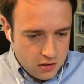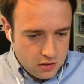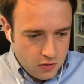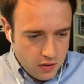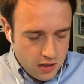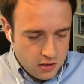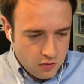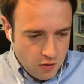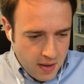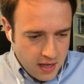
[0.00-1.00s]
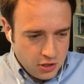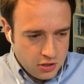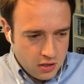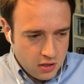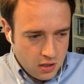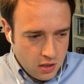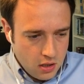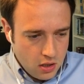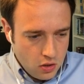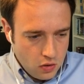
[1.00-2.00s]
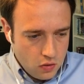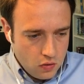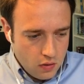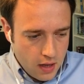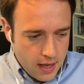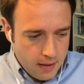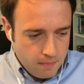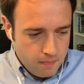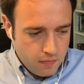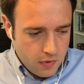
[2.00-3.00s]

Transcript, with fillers: to a to a patient who um,